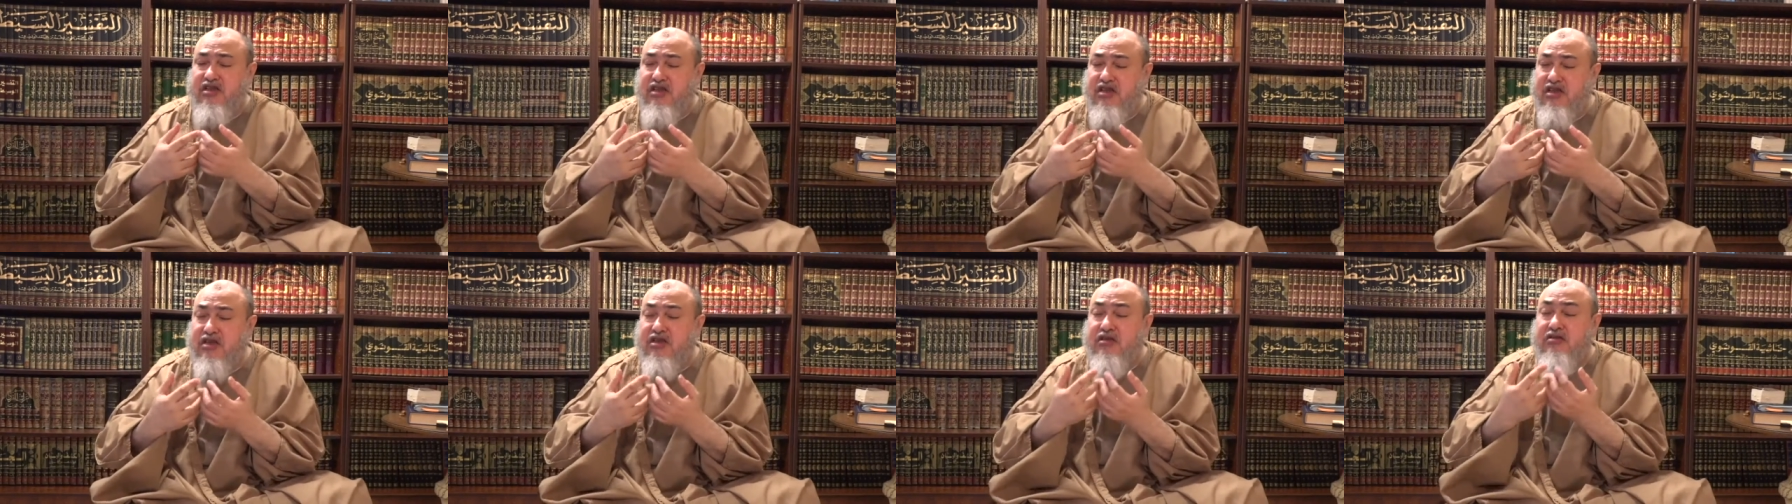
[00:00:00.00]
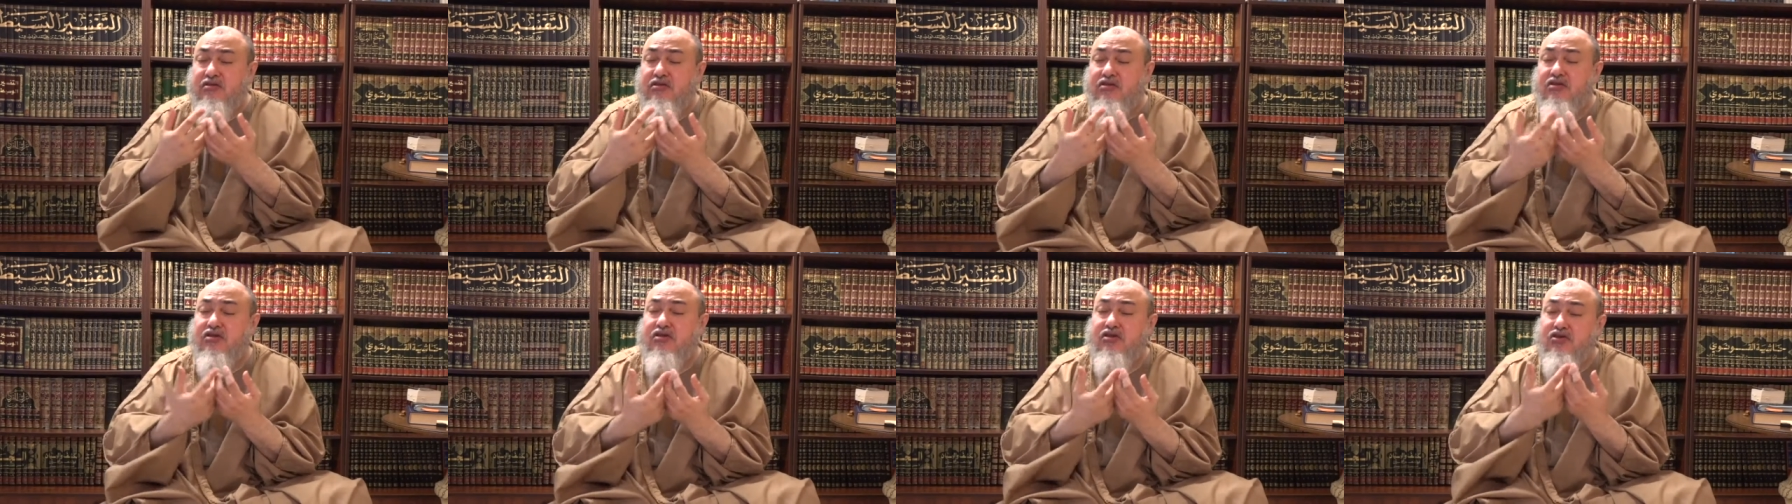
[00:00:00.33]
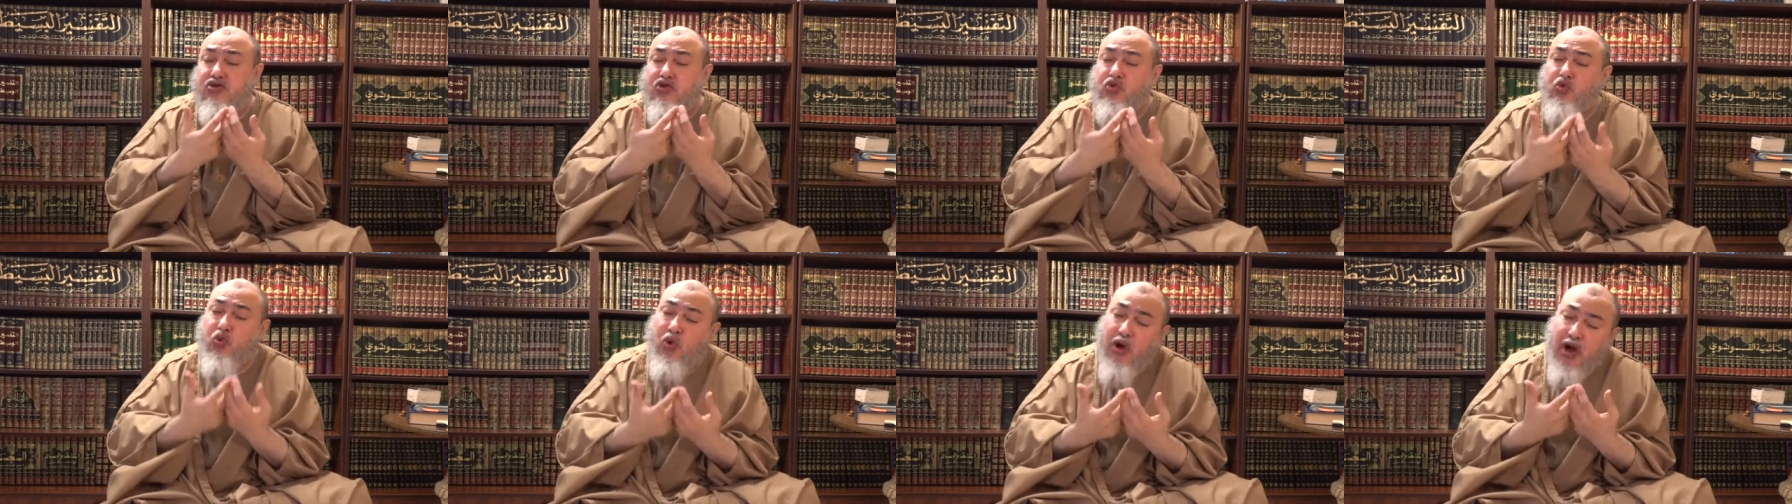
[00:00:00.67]

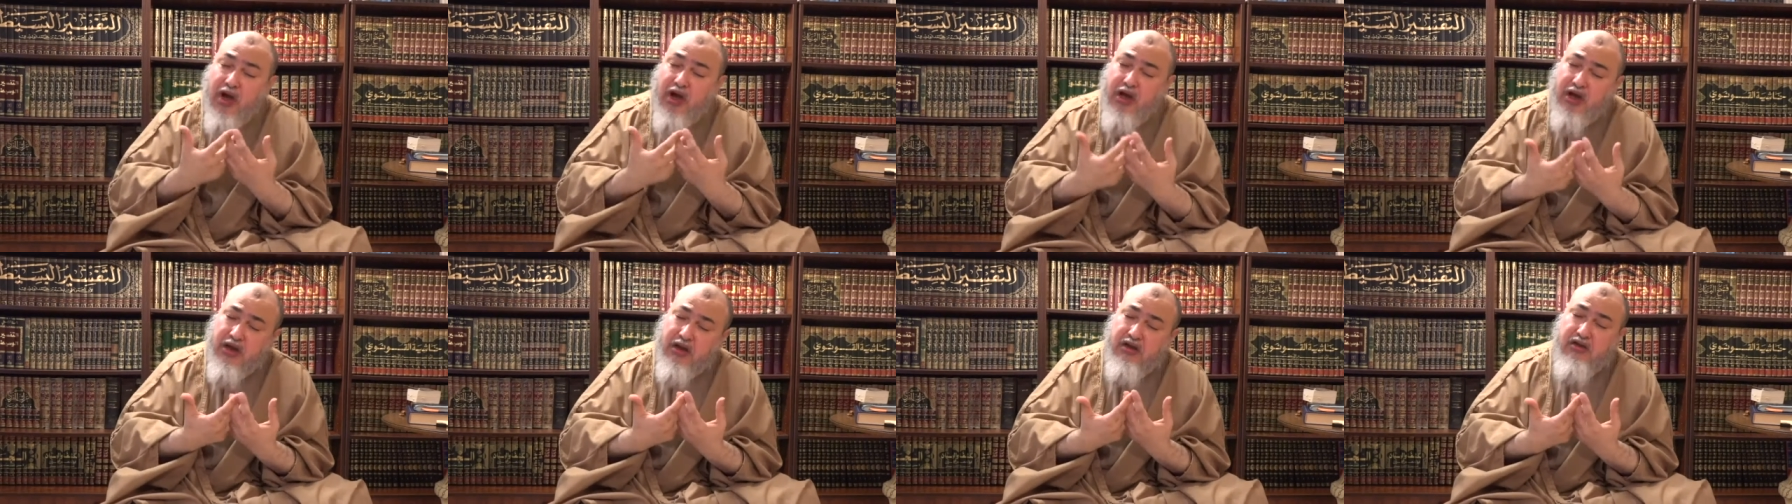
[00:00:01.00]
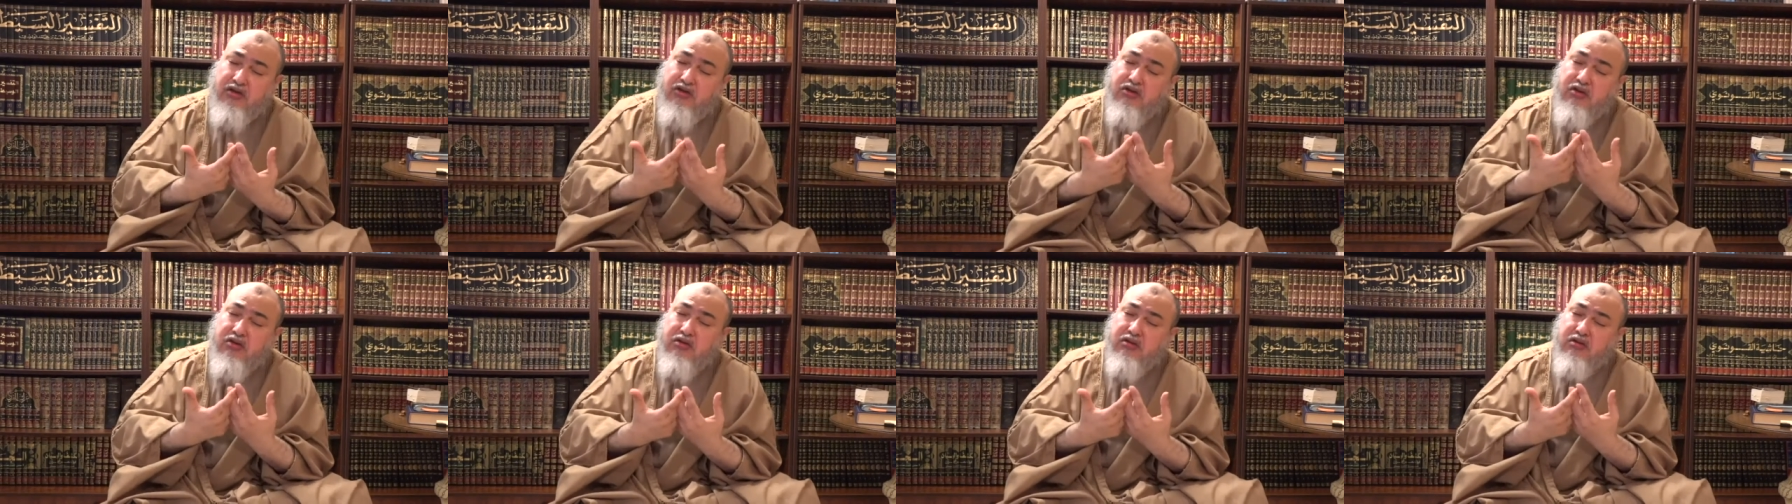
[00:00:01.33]
intertwined